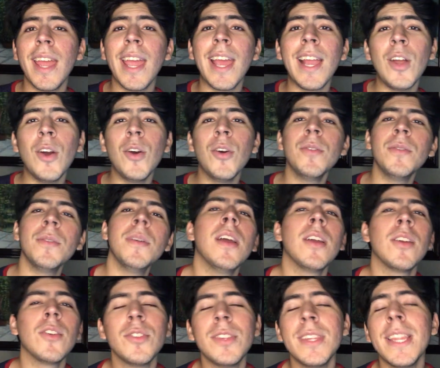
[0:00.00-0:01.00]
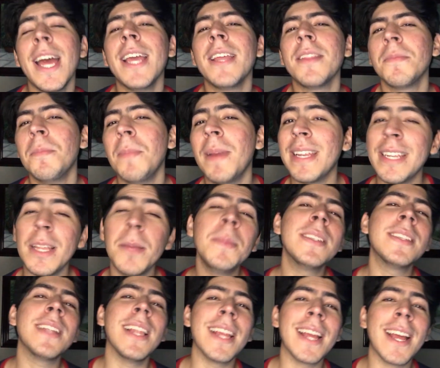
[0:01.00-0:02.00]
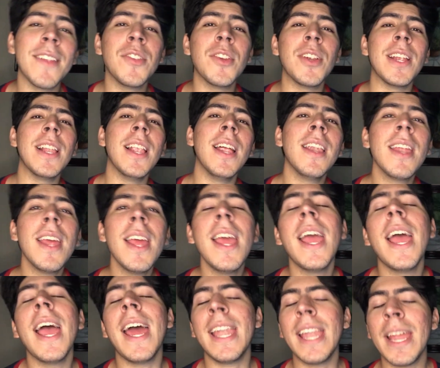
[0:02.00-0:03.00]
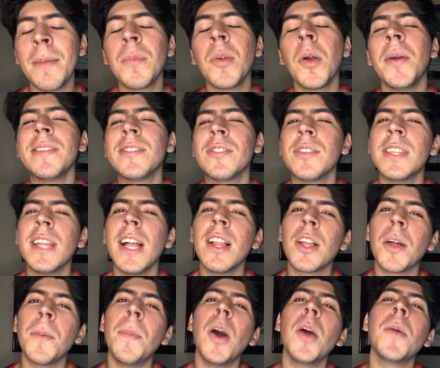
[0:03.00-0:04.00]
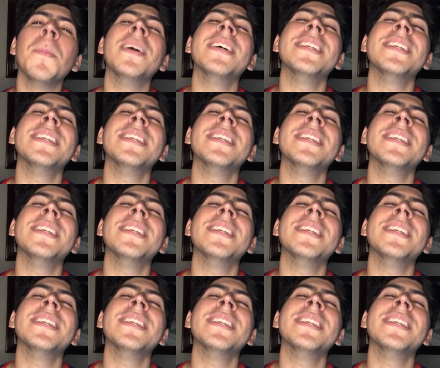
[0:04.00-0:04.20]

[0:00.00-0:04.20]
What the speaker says: Hello, good night. My name is Alejandro Aguilar and I'm going to talk about